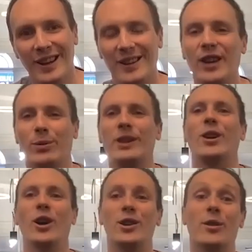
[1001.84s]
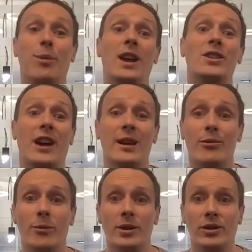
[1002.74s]
So that's where the idea of the pledge
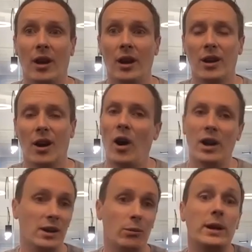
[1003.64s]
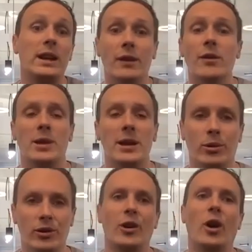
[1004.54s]
came from. Is like I need we need other
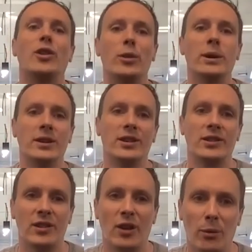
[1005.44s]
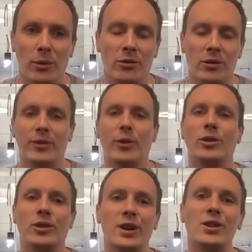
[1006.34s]
people to start doing this to start with the
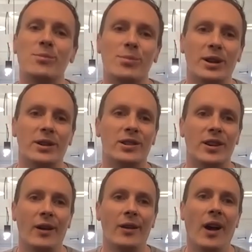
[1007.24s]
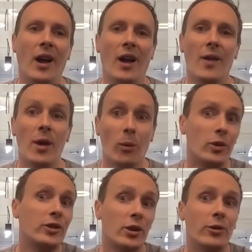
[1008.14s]
reforestation piece. So there
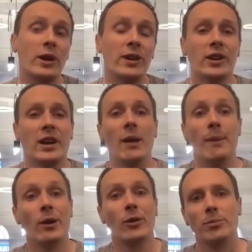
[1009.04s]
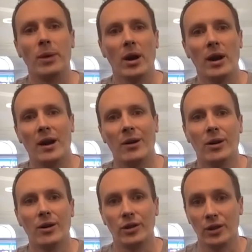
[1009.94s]
was good things that came out of burnout,
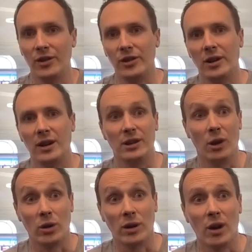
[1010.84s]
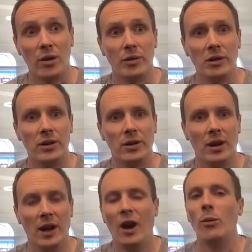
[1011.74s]
certainly in long COVID,
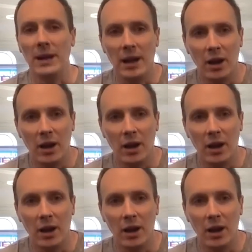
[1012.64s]
and it helped me